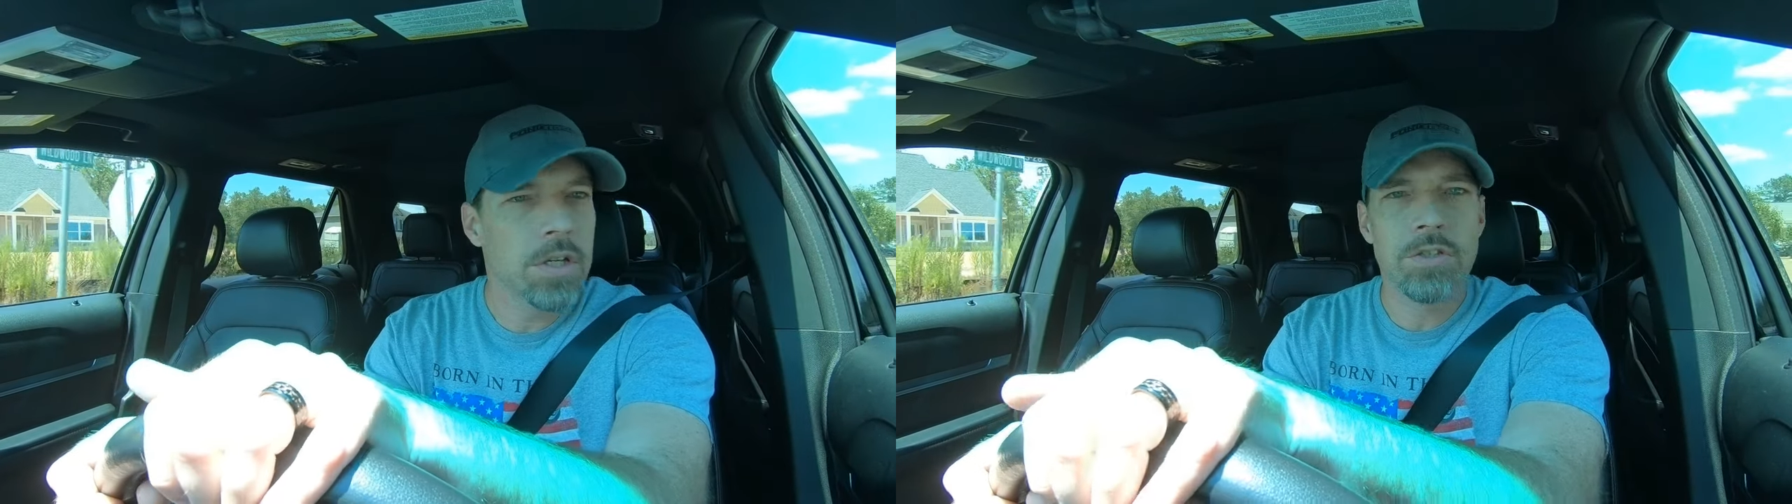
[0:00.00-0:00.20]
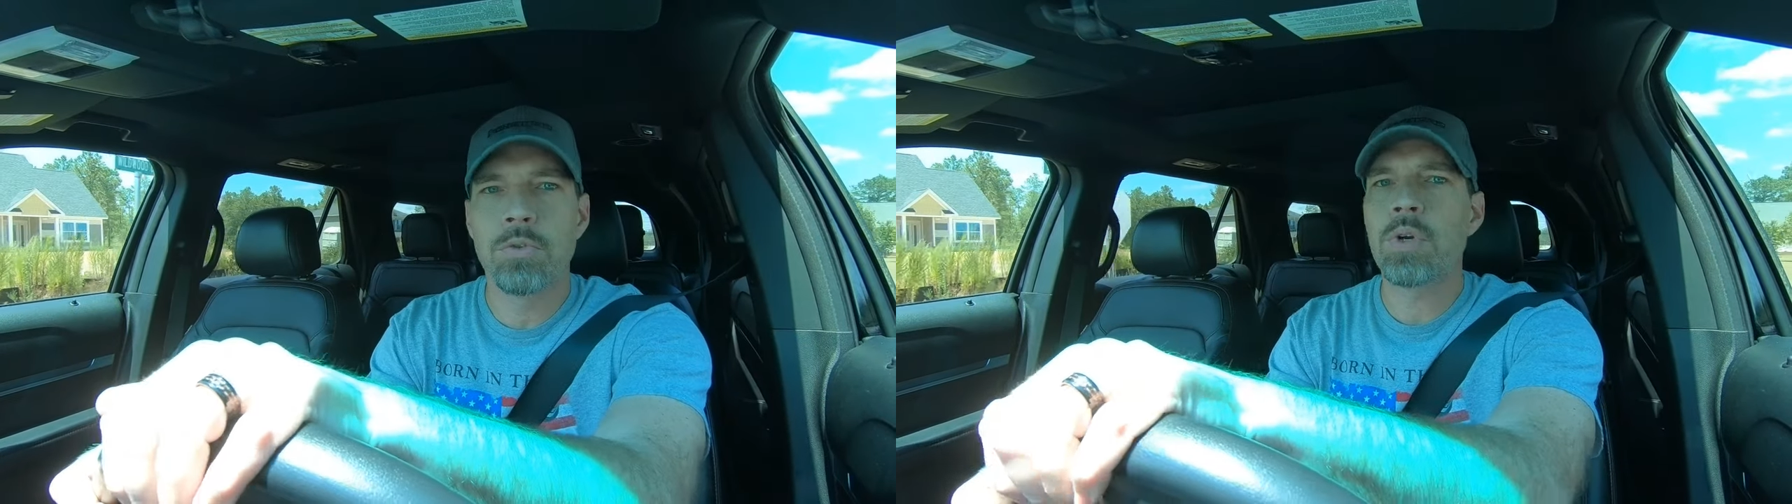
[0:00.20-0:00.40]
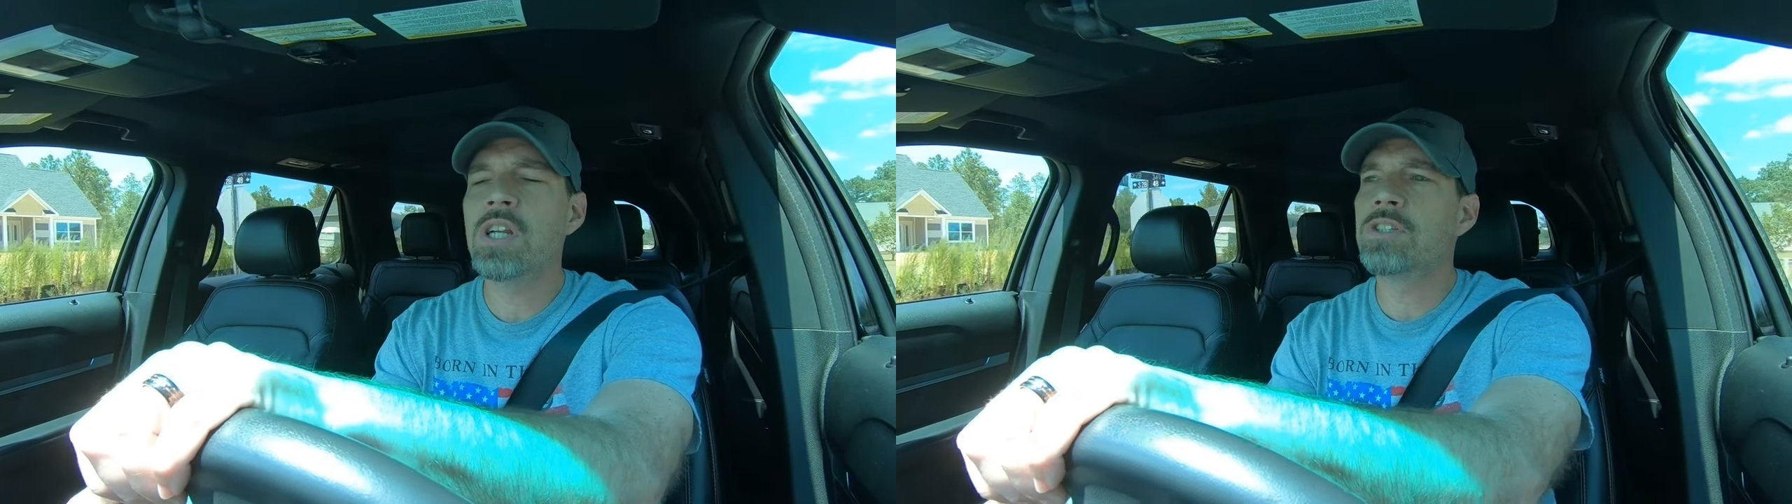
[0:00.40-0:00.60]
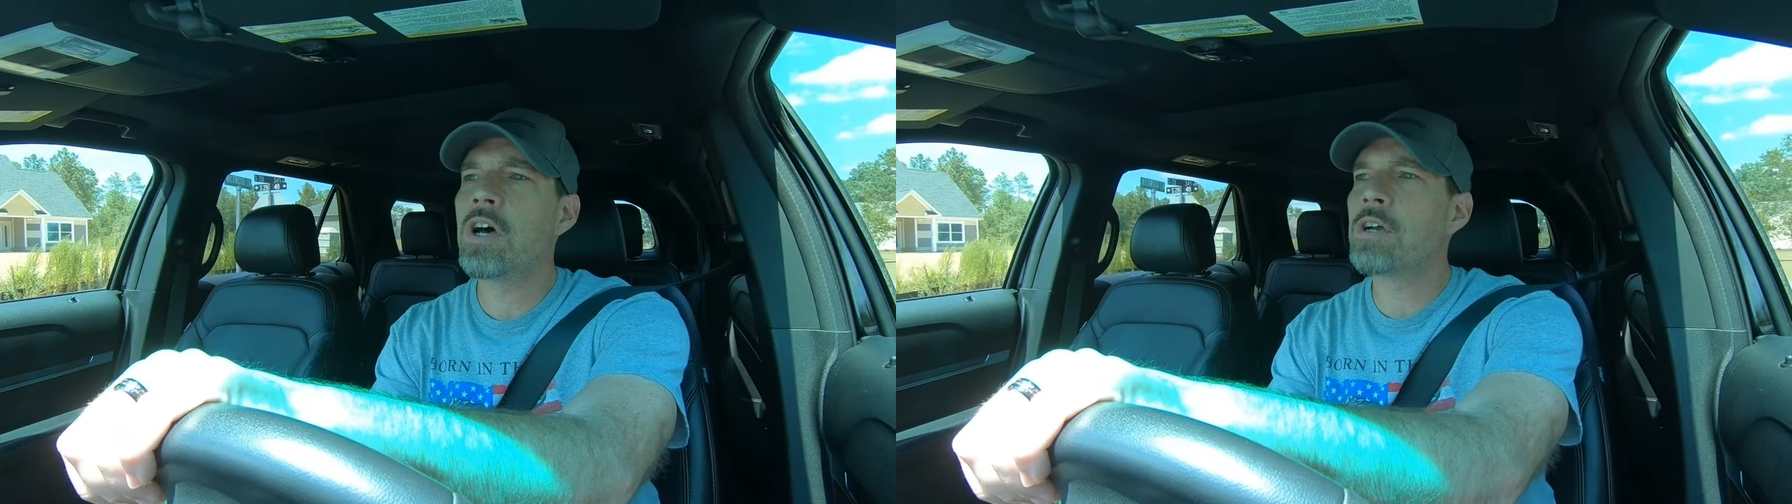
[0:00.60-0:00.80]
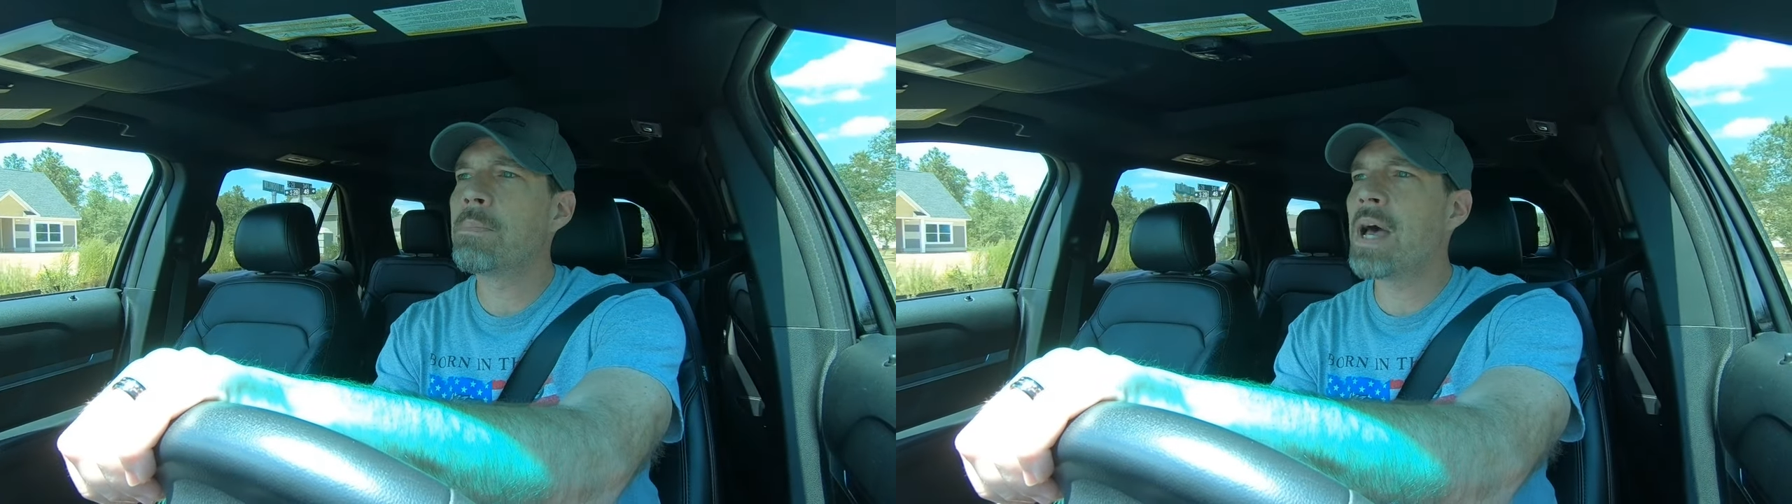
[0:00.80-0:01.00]
So we're gonna
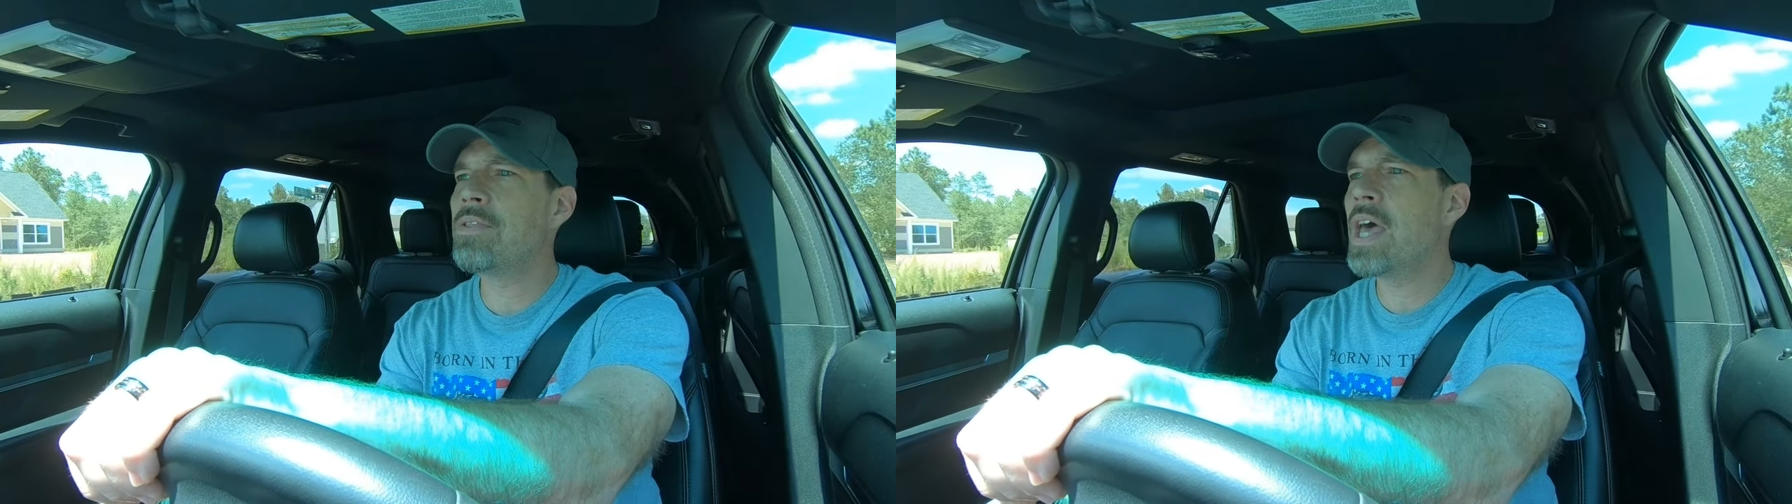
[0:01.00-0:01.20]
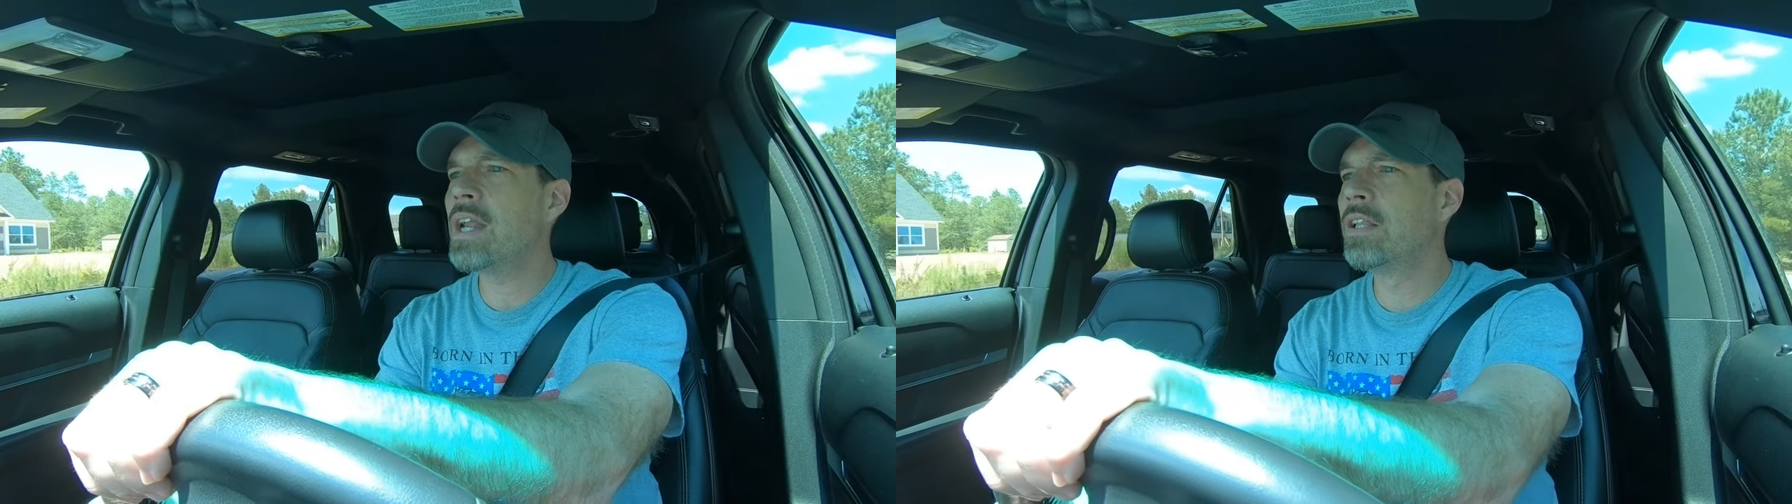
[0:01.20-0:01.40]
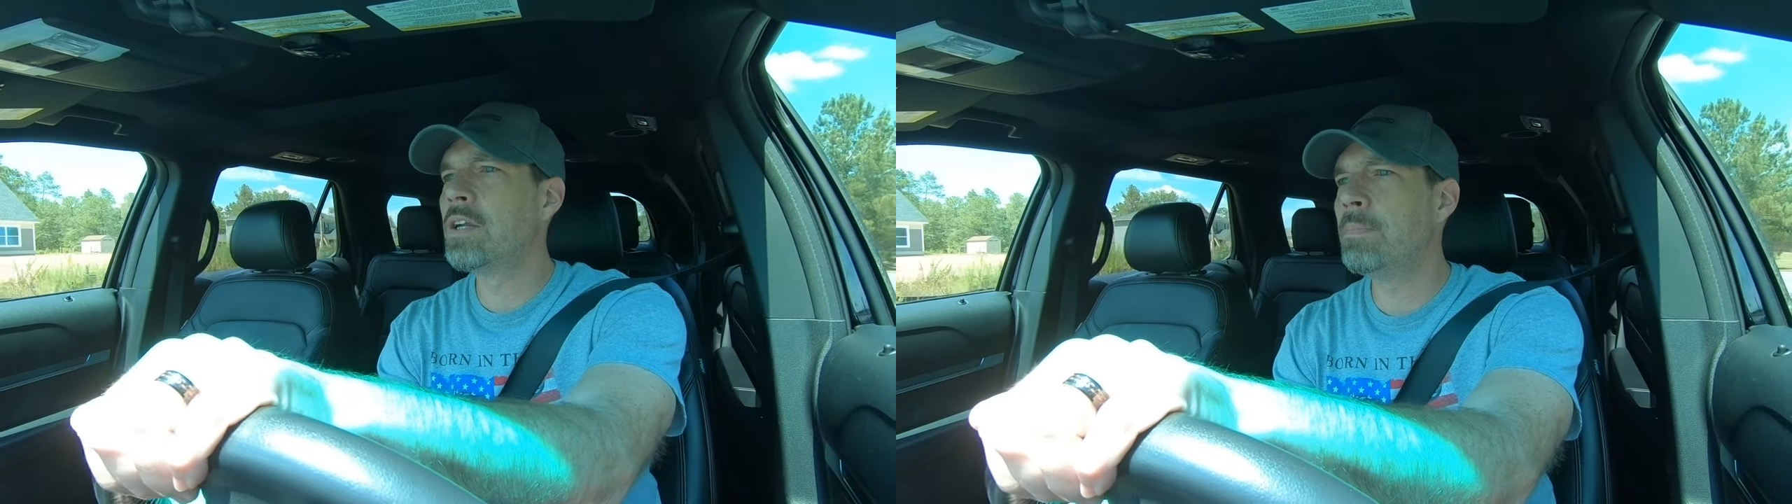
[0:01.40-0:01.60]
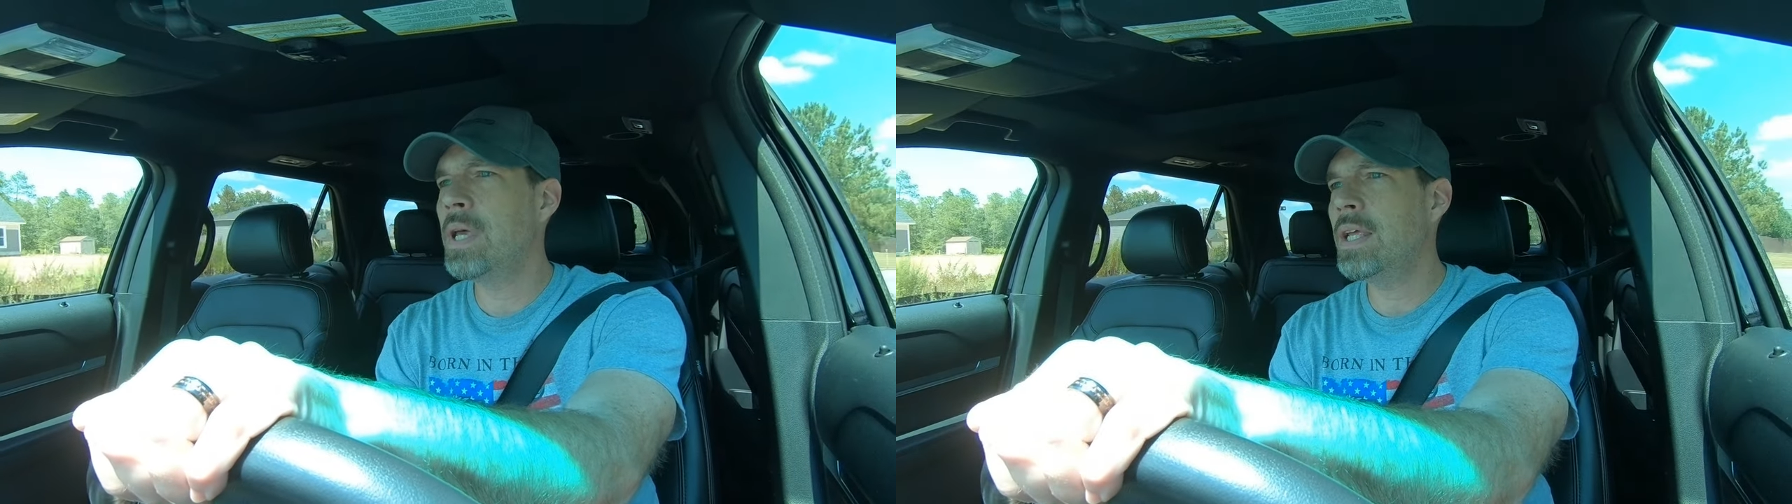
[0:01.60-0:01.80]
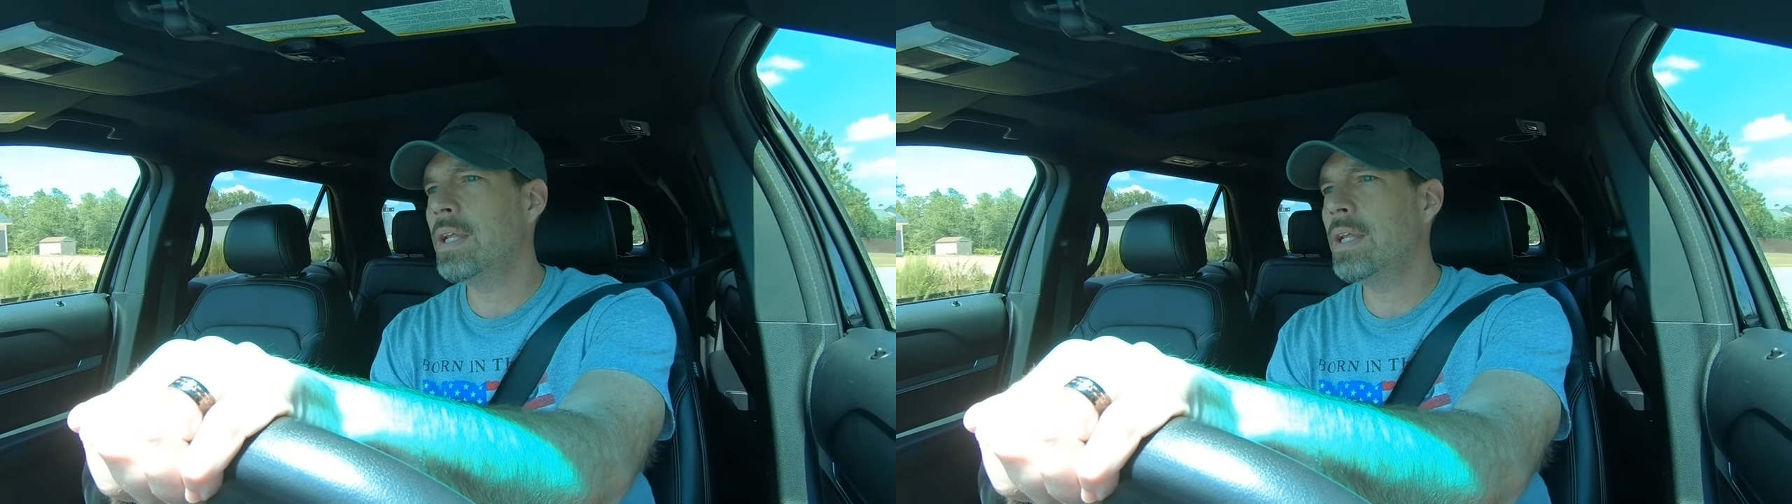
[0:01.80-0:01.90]
talk about that a little bit,